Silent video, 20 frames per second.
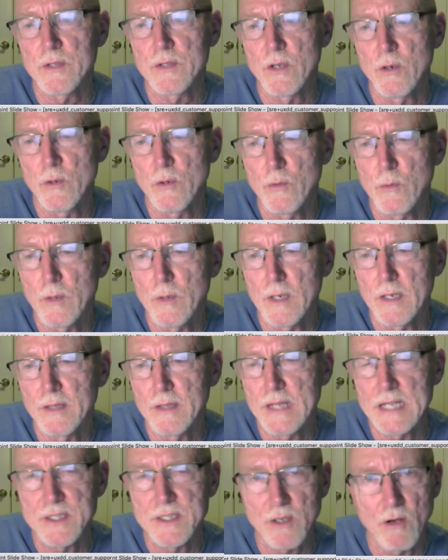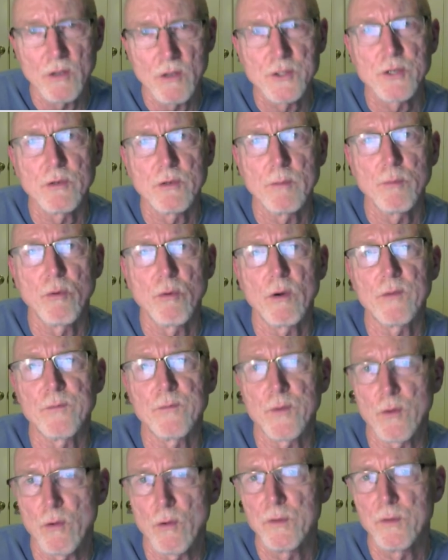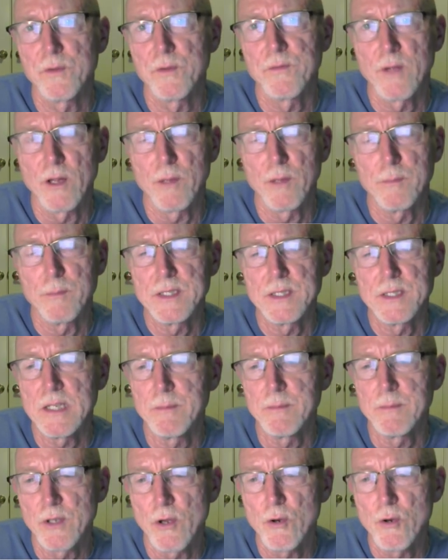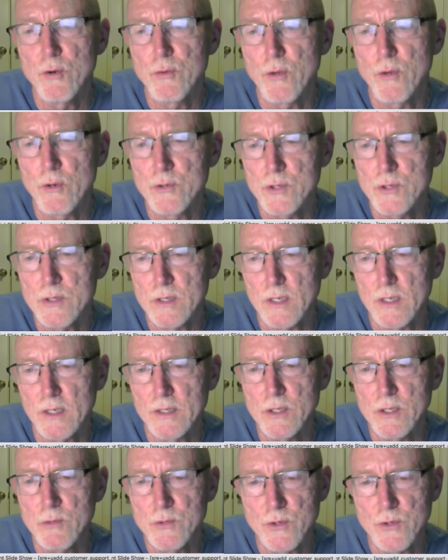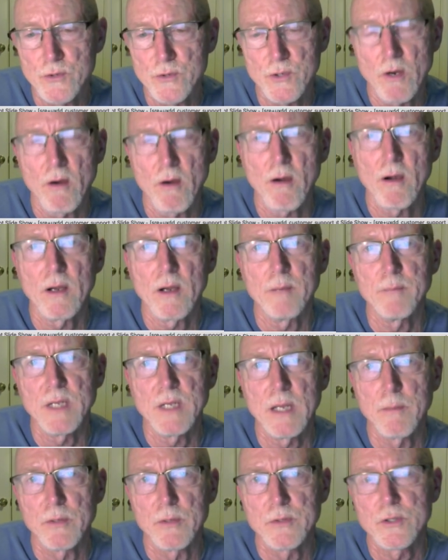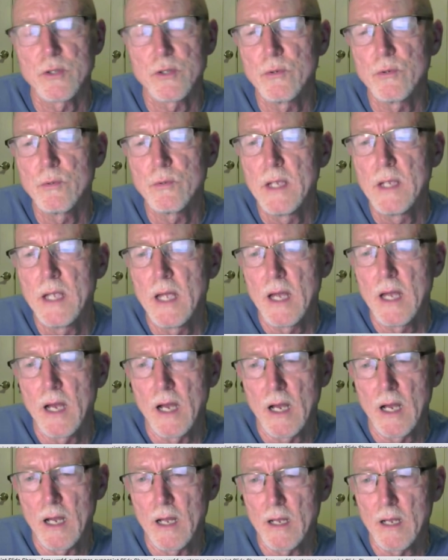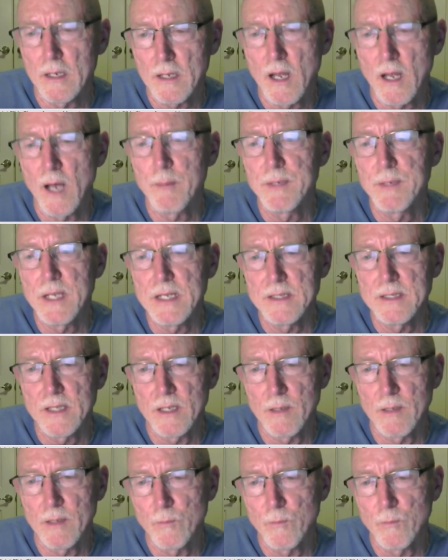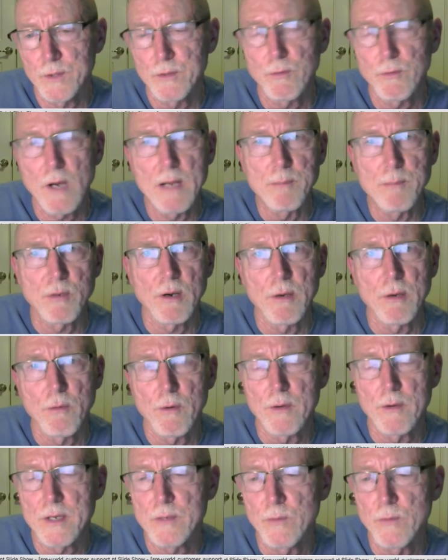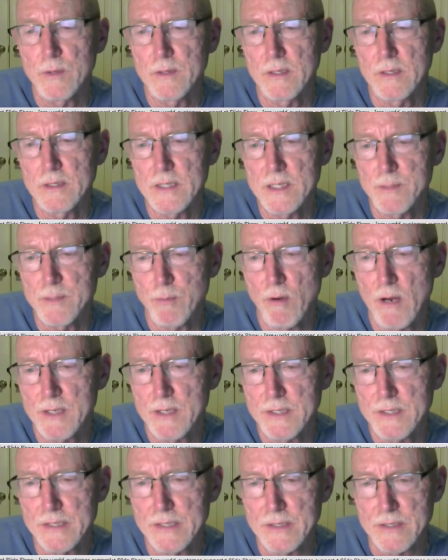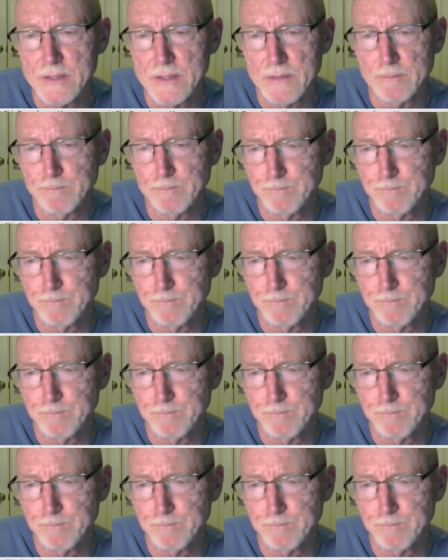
So that's also important for the whole development team to know who those users are and be able to accommodate them with the right priority within these processes.